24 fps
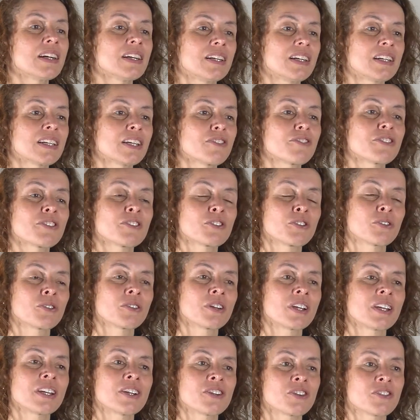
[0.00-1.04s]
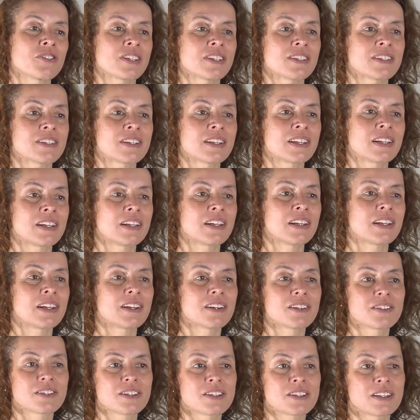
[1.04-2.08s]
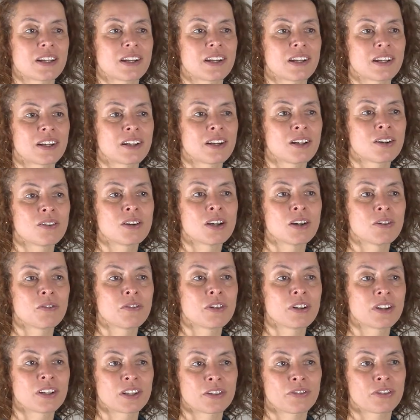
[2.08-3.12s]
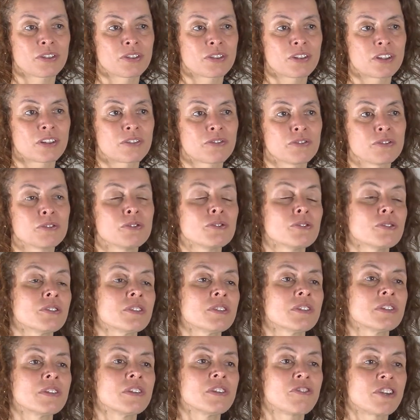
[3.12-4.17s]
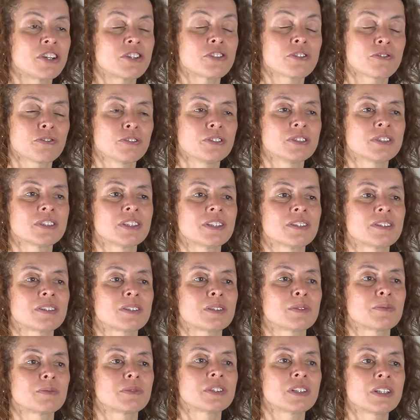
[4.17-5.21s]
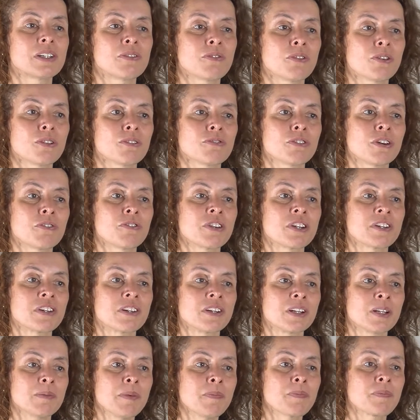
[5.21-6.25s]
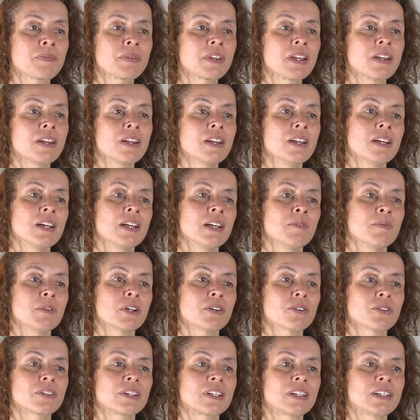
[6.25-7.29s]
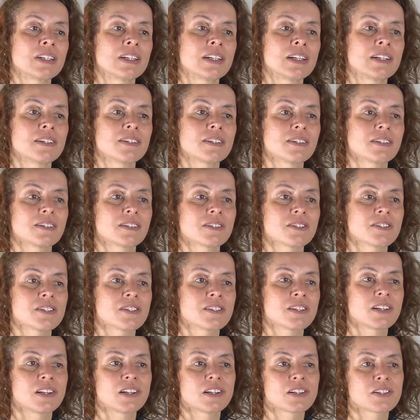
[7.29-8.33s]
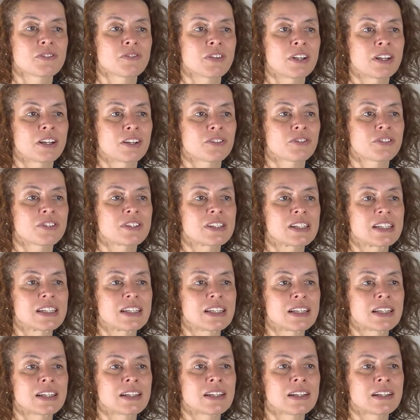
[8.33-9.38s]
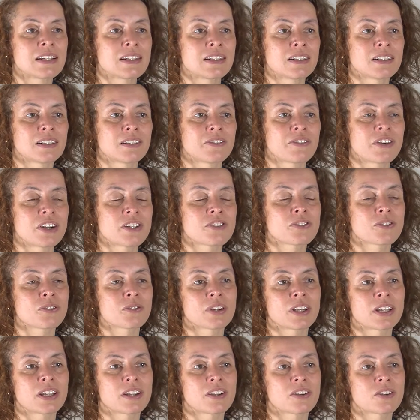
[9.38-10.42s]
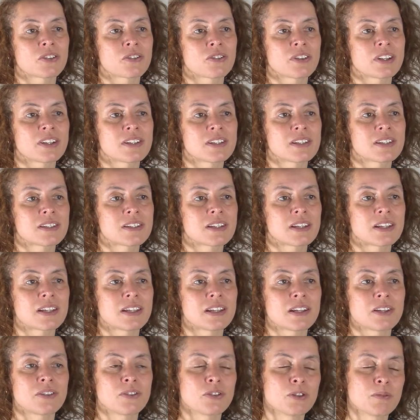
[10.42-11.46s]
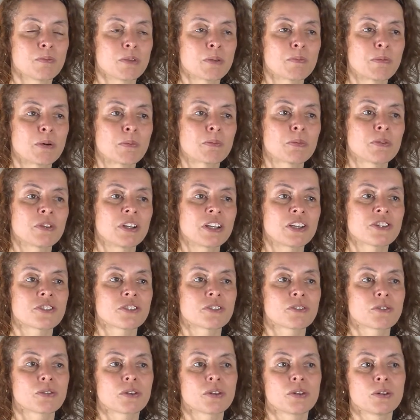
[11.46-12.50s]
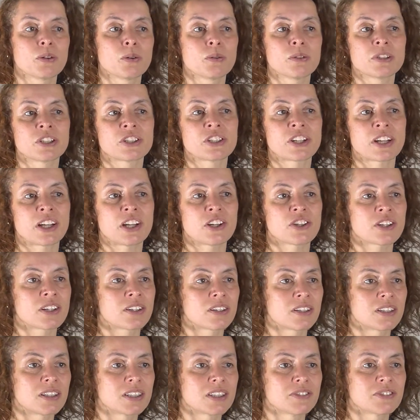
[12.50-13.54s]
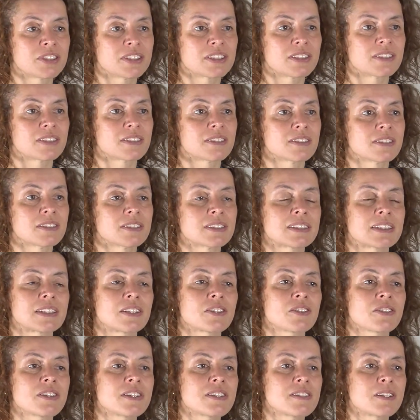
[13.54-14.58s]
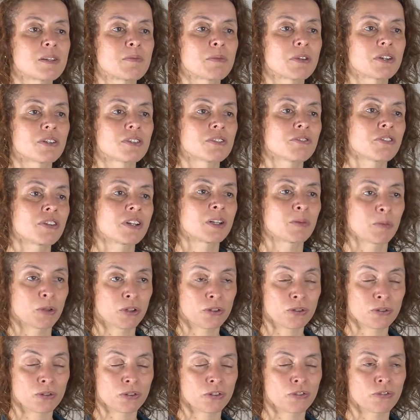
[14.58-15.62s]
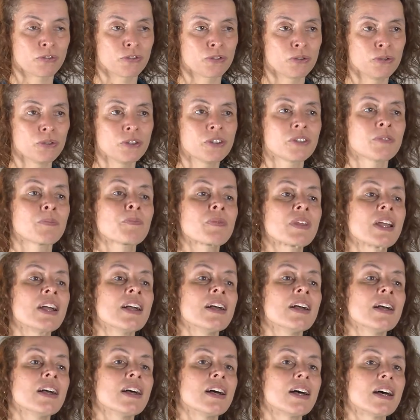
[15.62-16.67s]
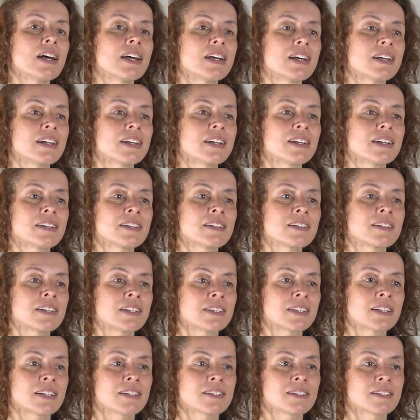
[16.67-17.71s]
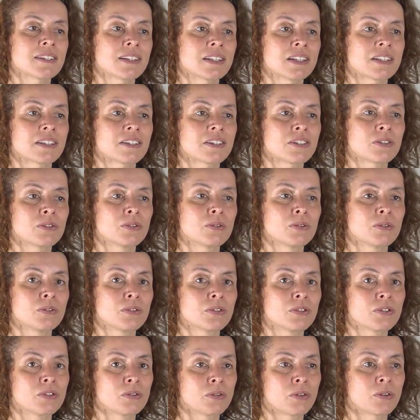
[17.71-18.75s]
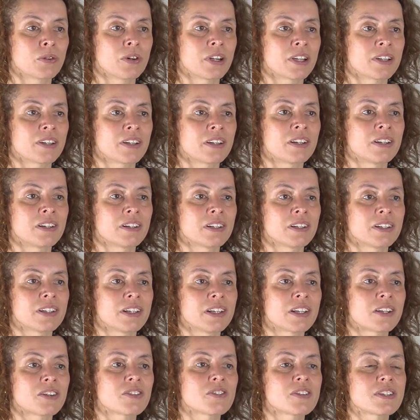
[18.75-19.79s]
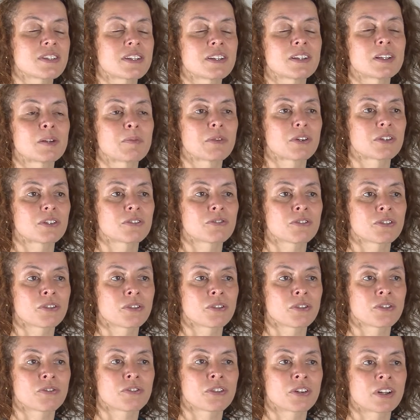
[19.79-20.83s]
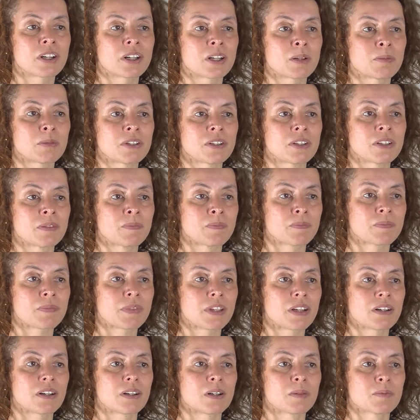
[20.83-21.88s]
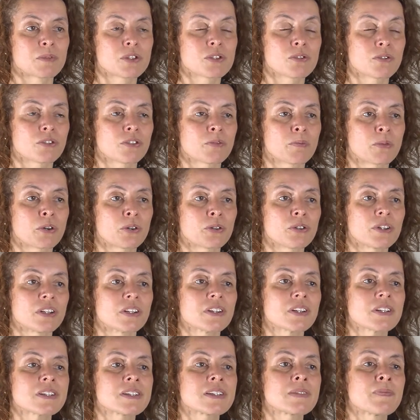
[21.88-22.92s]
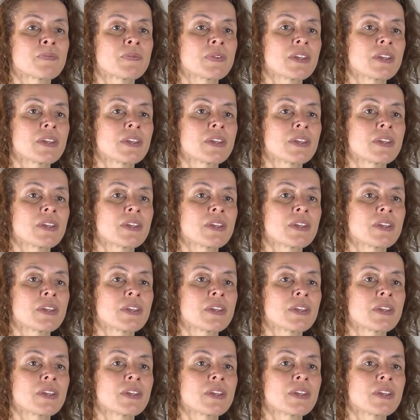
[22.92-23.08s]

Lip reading: I have a strong interest in understanding how our livestock and fish food systems evolve over time, because in the last years we have seen a very strong increase in human population growth, a change in lifestyles, increased demand for animal source foods, and that has led to quite a high increase in demand for animal source products,